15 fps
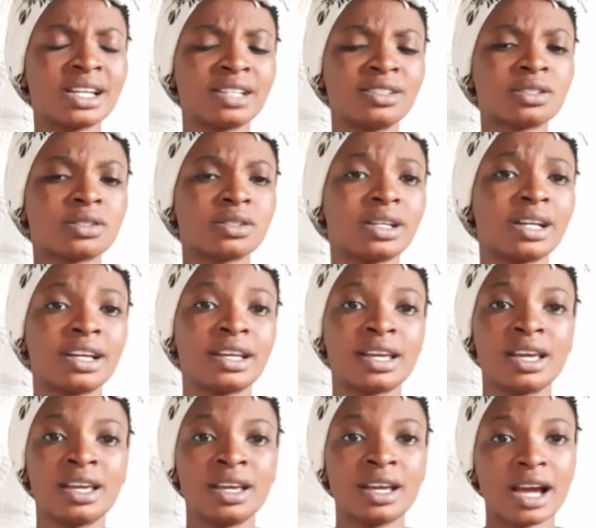I just feel like
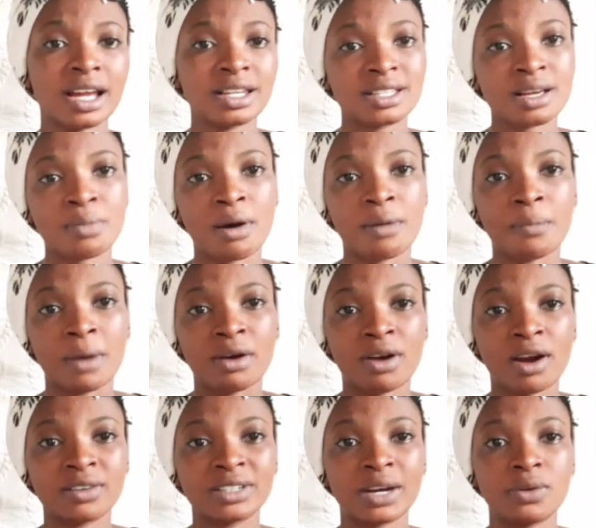anytime I'm around,